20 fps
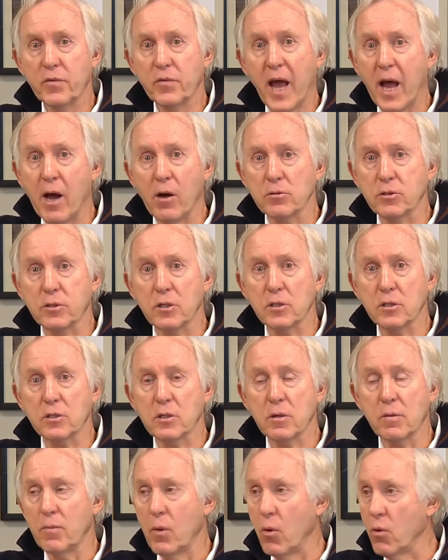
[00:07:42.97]
thousands
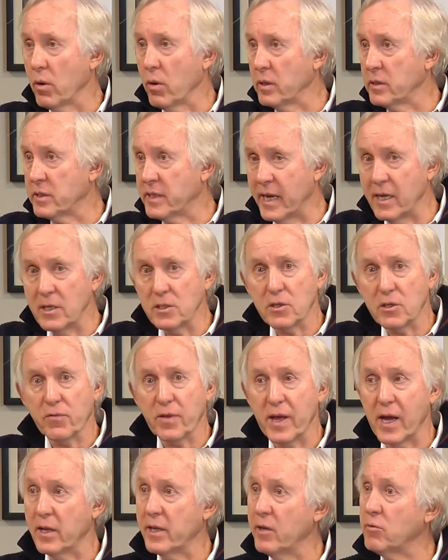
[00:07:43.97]
or more and tens of
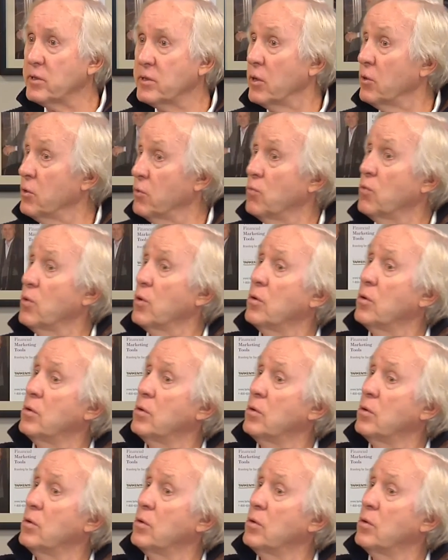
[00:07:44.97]
thousands. They'll tell the world.